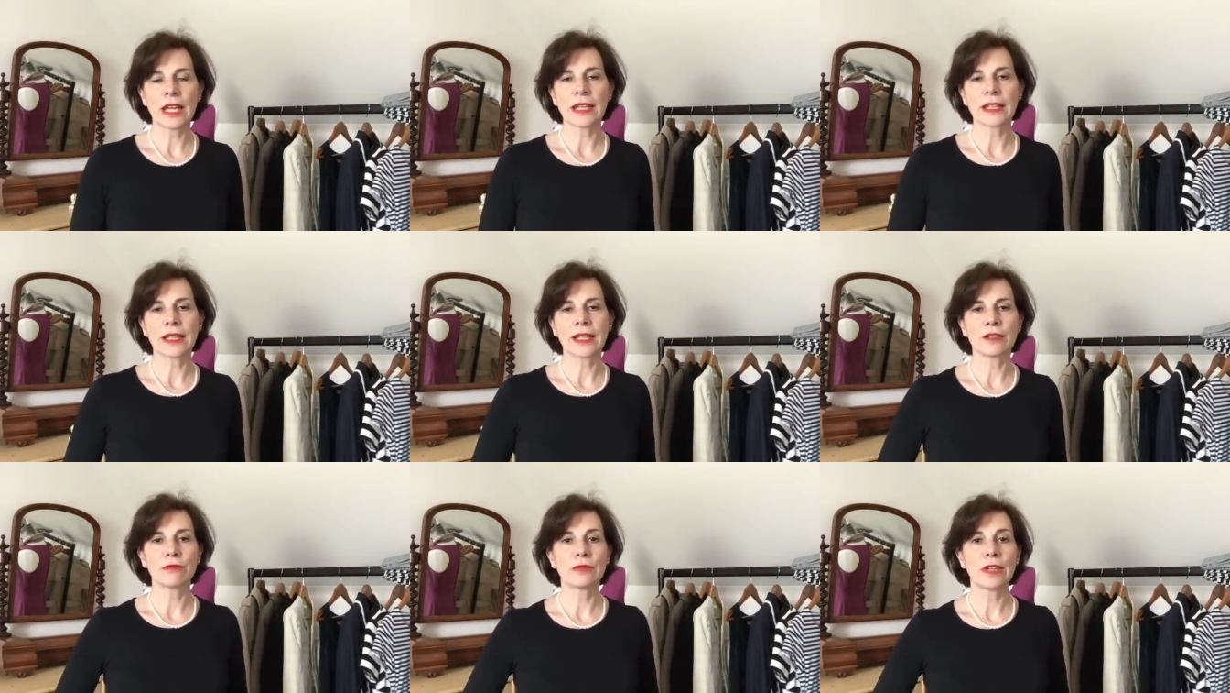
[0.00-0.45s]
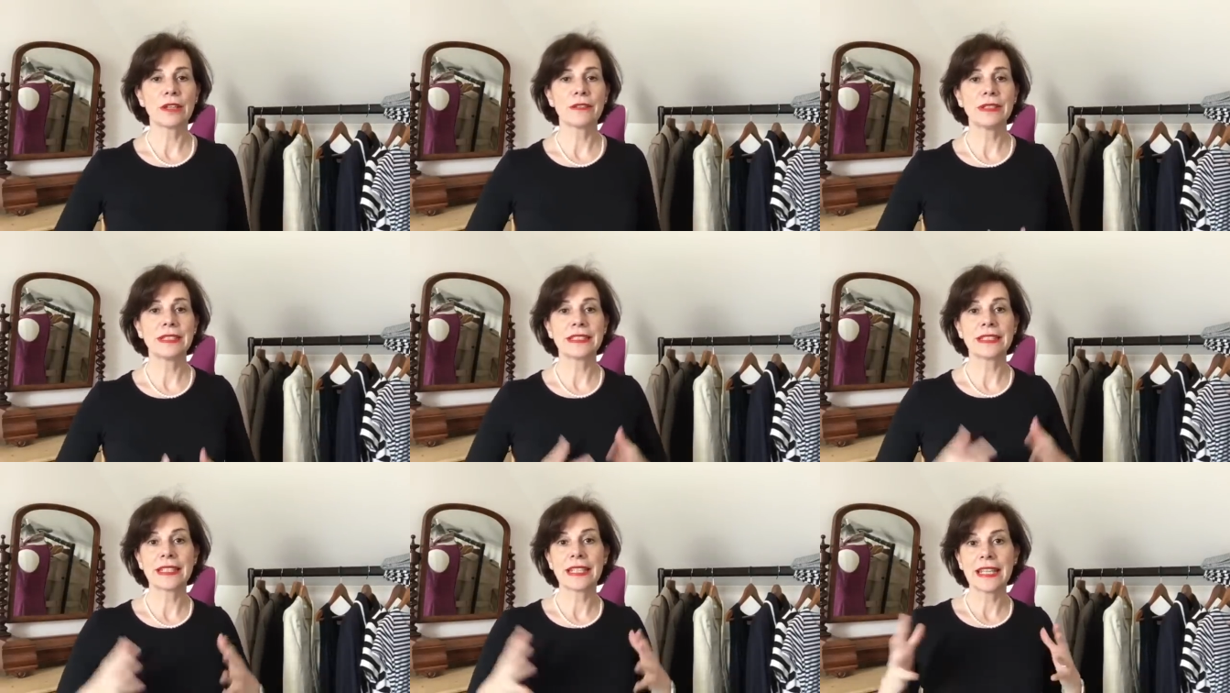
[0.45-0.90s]
I can wear
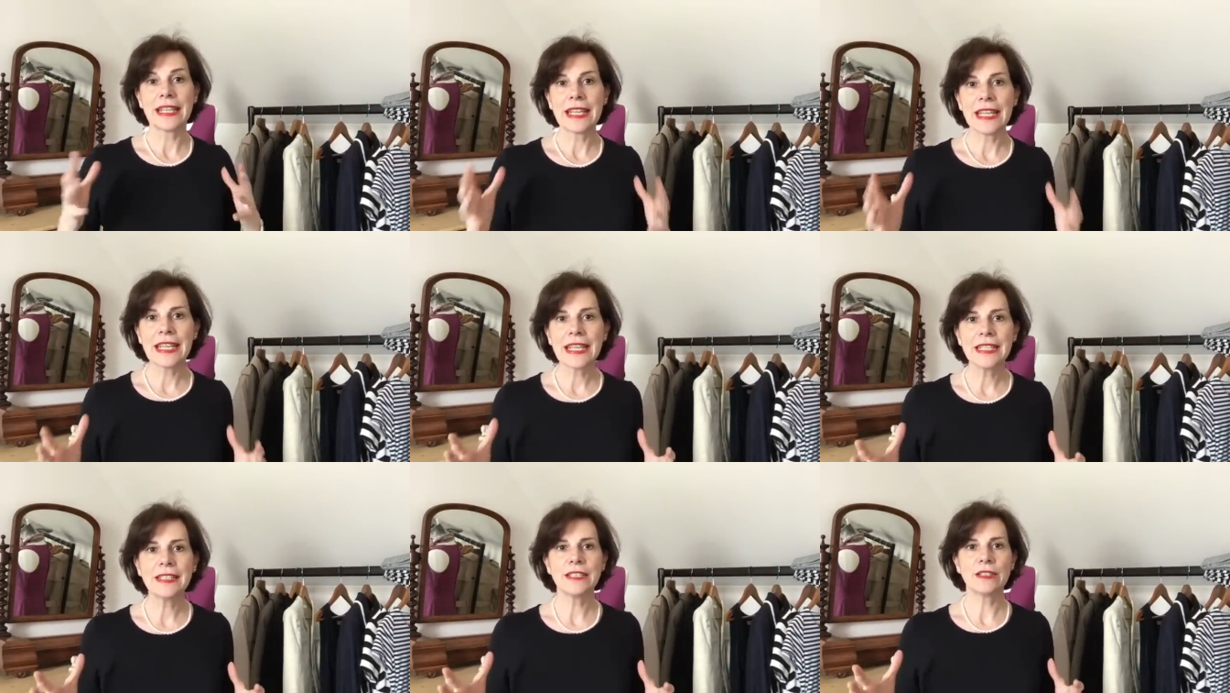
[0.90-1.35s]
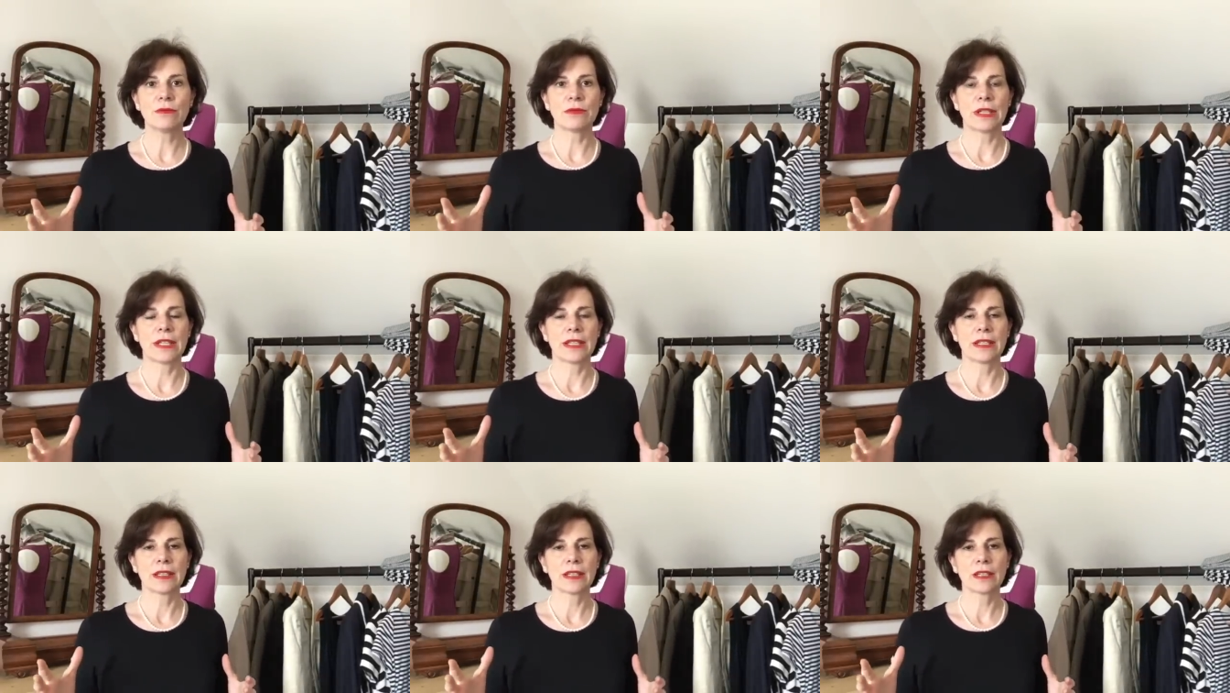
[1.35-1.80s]
it
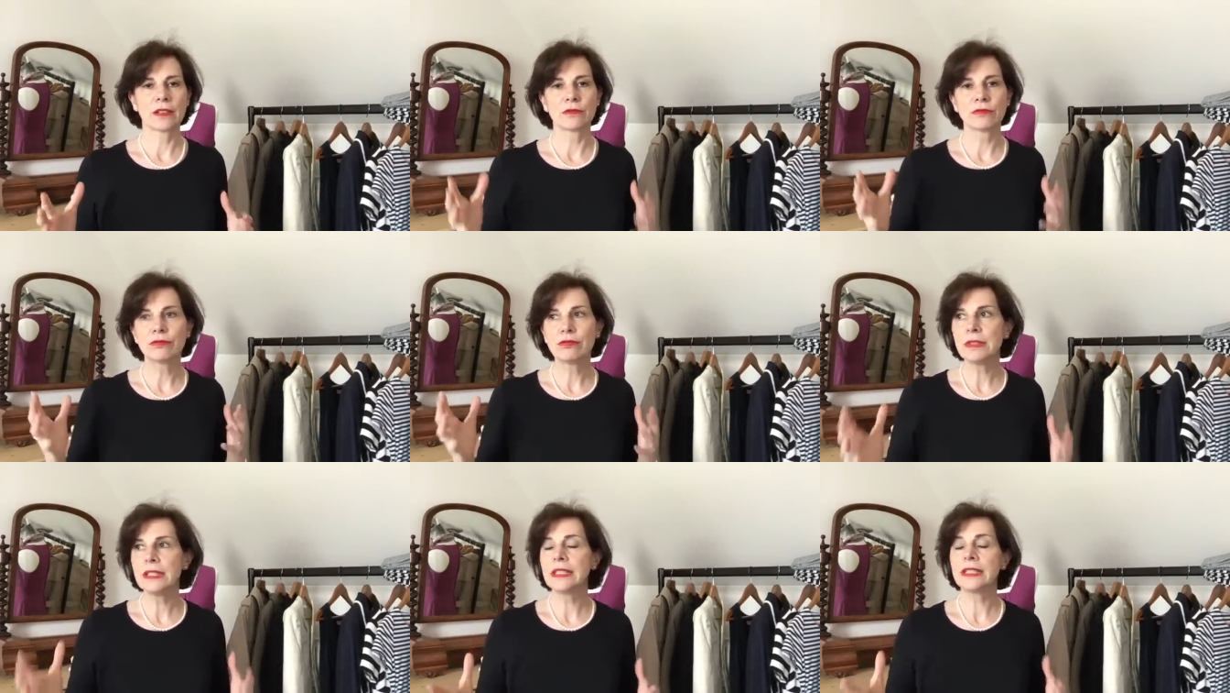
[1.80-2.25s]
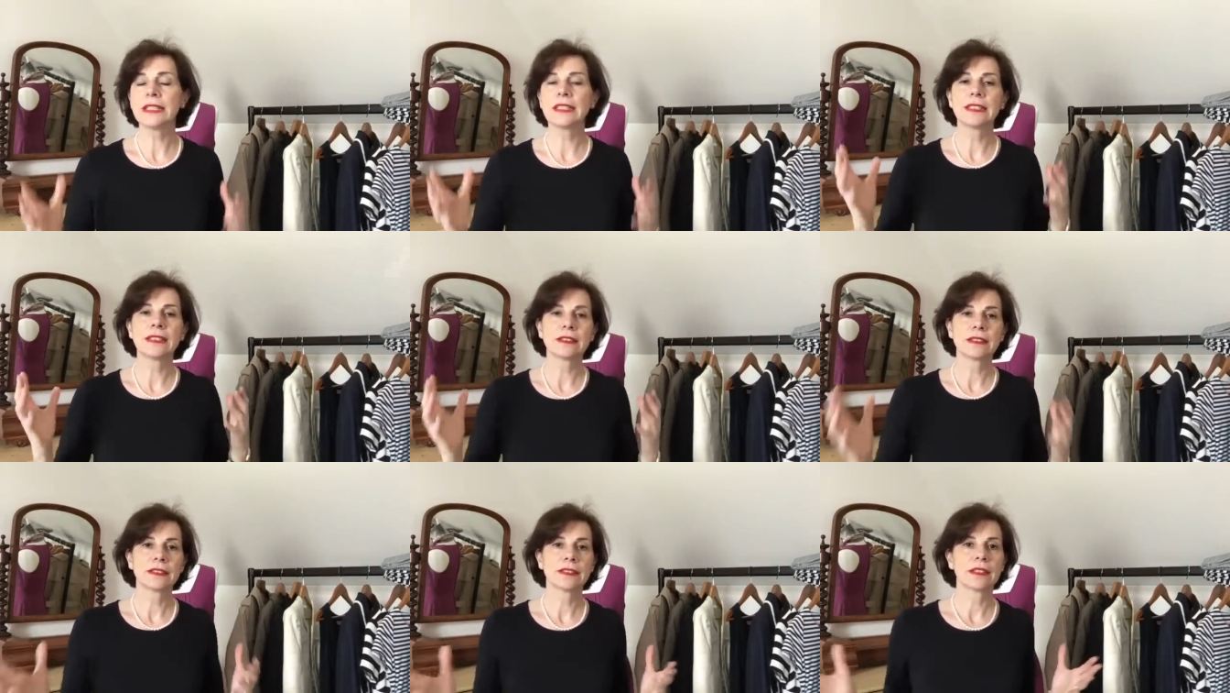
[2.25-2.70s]
anywhere.
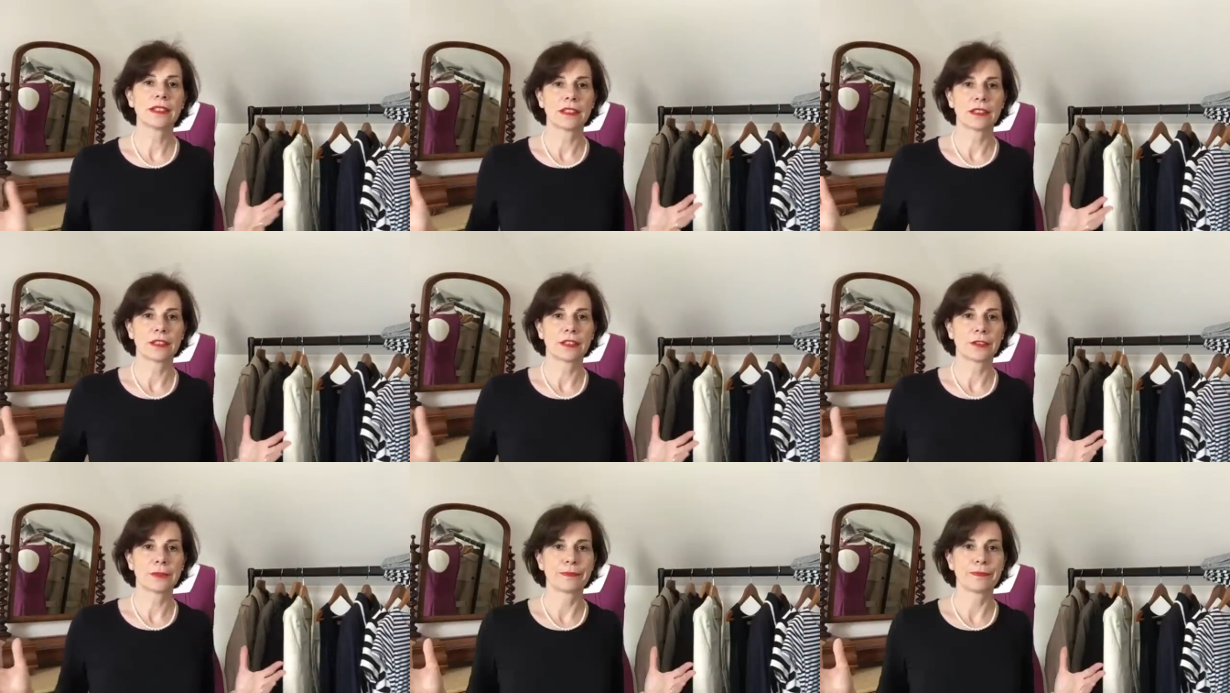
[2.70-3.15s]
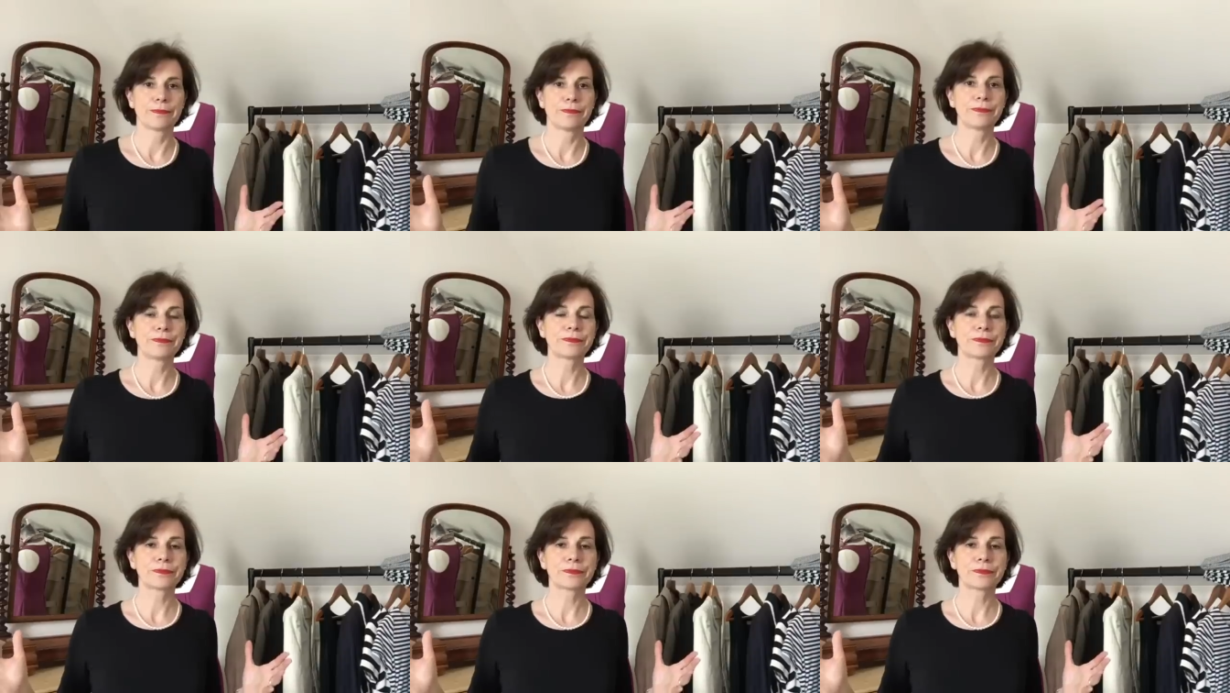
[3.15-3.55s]
Really, um,